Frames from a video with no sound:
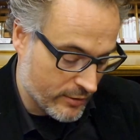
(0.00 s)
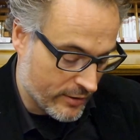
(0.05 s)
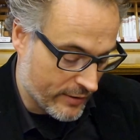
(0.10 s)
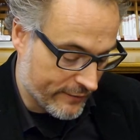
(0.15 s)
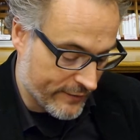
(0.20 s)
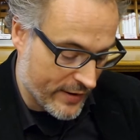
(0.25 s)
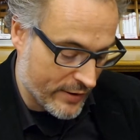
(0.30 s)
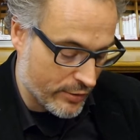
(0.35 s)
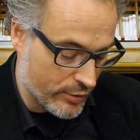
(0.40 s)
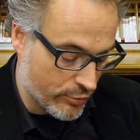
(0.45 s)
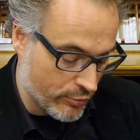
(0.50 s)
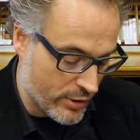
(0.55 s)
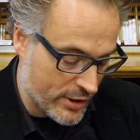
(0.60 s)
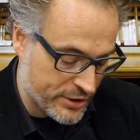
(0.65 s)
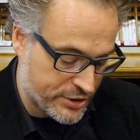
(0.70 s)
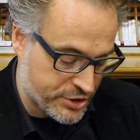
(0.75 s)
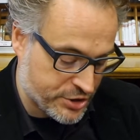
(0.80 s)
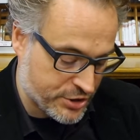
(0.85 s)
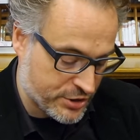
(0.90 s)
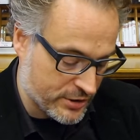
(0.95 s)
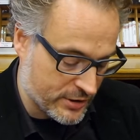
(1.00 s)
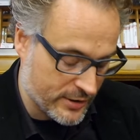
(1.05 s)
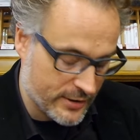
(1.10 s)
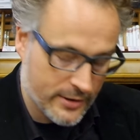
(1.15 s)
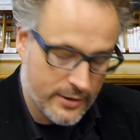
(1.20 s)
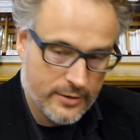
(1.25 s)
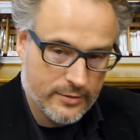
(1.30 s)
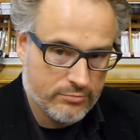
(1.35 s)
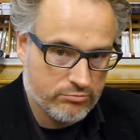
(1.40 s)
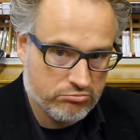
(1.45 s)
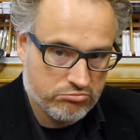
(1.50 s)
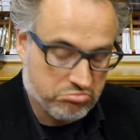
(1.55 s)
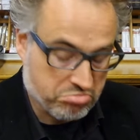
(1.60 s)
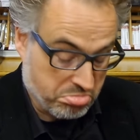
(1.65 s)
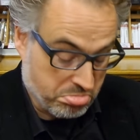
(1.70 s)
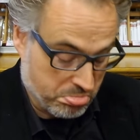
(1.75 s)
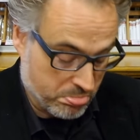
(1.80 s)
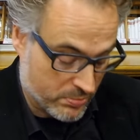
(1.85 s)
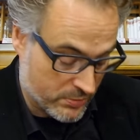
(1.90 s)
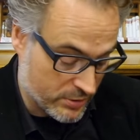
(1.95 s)
a very rich
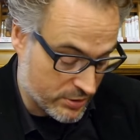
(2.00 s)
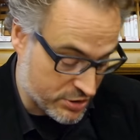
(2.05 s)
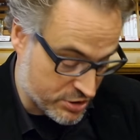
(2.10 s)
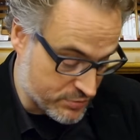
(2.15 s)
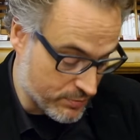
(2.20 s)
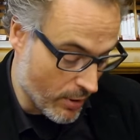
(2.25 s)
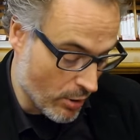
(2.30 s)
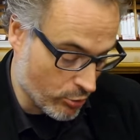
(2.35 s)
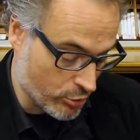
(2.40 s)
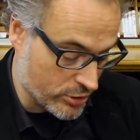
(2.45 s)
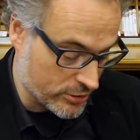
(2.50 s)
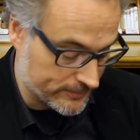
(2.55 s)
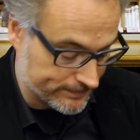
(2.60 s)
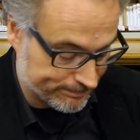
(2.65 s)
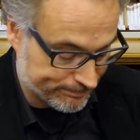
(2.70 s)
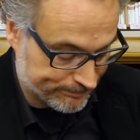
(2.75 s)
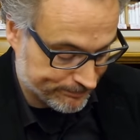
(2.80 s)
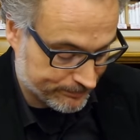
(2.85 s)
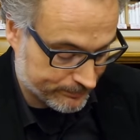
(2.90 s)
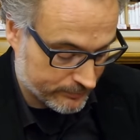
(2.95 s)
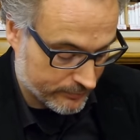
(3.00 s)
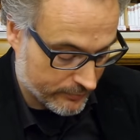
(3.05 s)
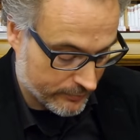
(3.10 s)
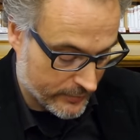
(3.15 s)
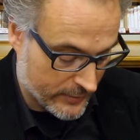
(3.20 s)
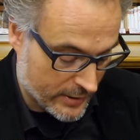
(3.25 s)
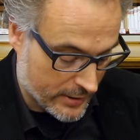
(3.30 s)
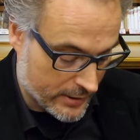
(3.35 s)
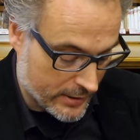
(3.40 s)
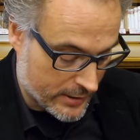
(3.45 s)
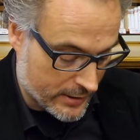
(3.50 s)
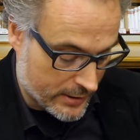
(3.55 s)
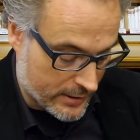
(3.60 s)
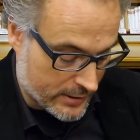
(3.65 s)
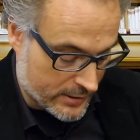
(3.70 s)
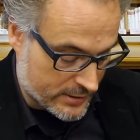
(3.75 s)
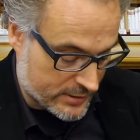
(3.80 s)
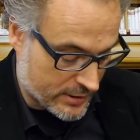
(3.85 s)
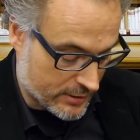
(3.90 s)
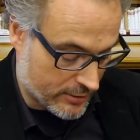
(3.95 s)
smoke.
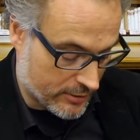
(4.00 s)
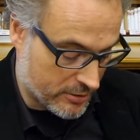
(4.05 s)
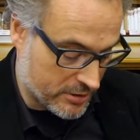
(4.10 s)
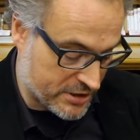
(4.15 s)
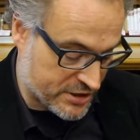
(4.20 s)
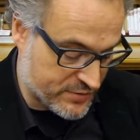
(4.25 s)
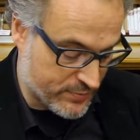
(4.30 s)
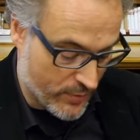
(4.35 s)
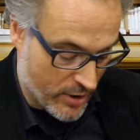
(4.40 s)
So it's